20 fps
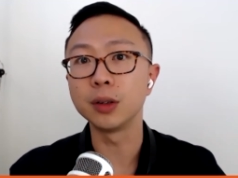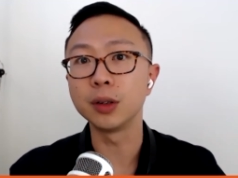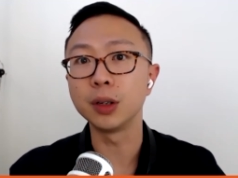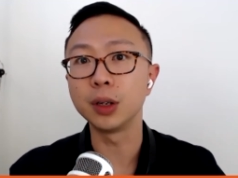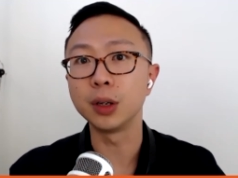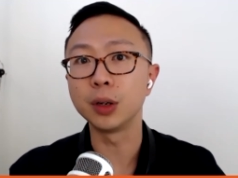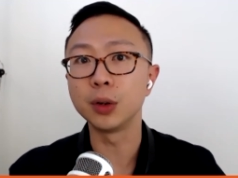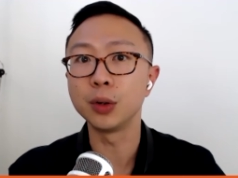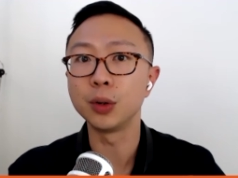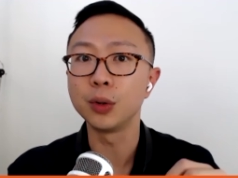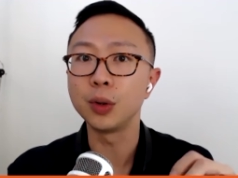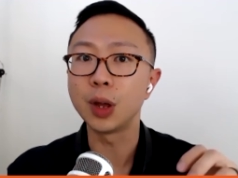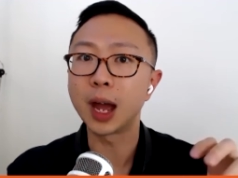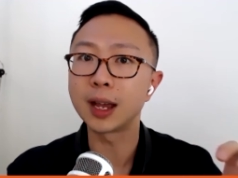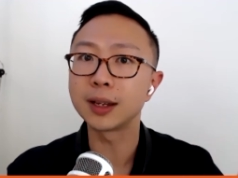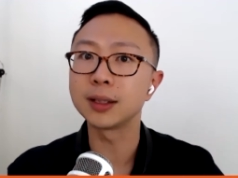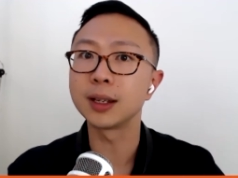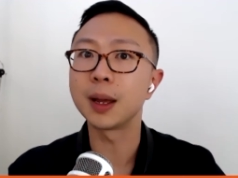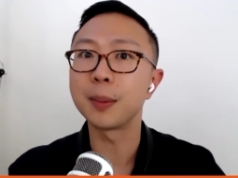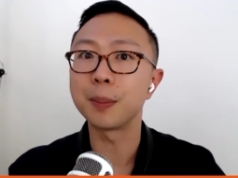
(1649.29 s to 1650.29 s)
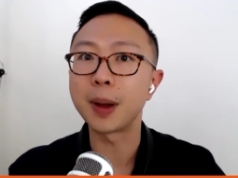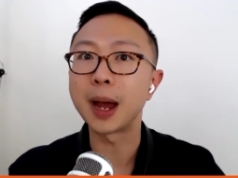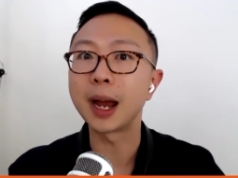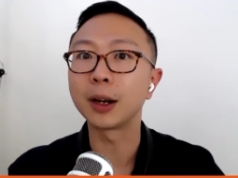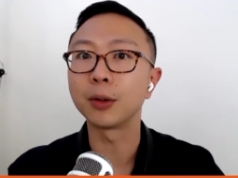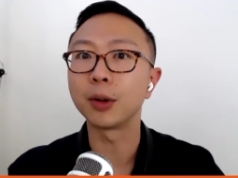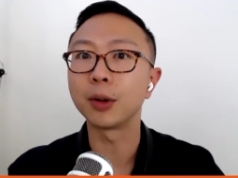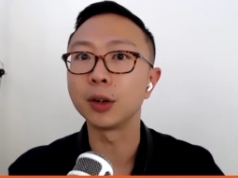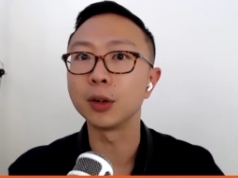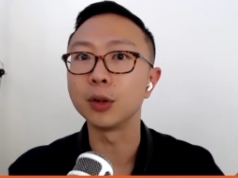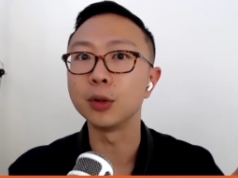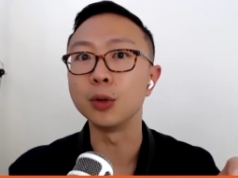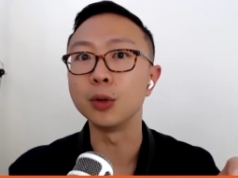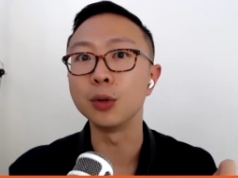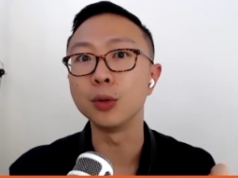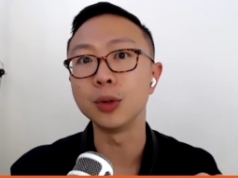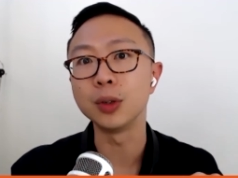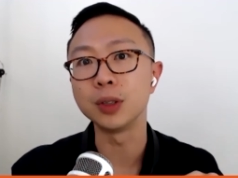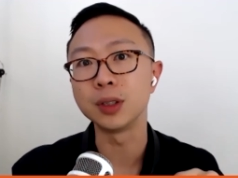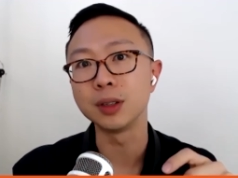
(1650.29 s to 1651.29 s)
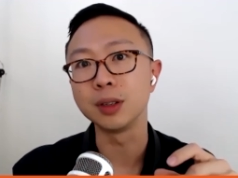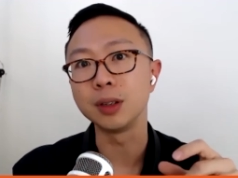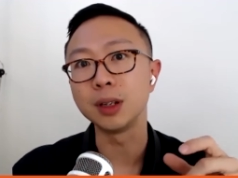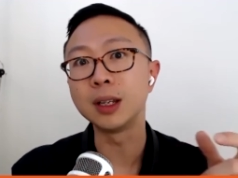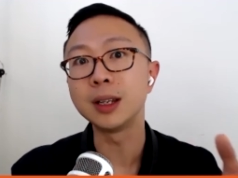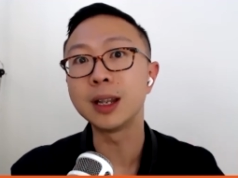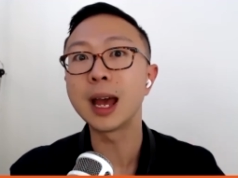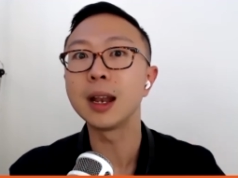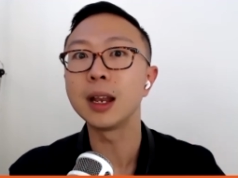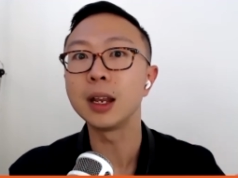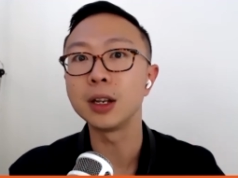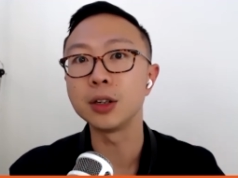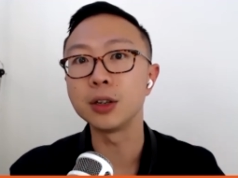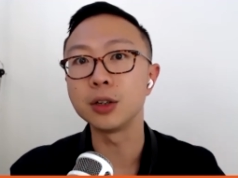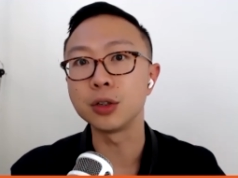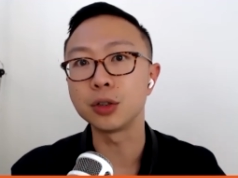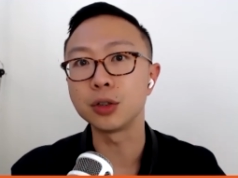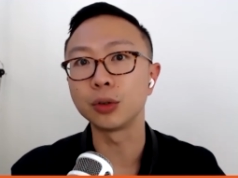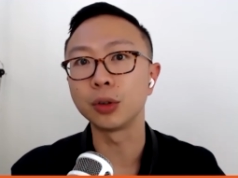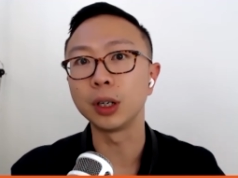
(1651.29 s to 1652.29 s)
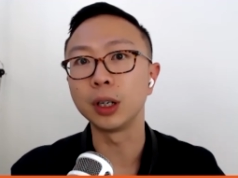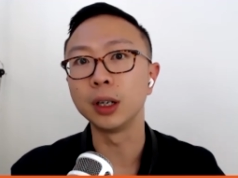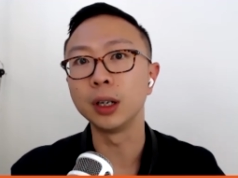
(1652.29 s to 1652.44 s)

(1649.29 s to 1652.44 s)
who has that background or who is in that industry.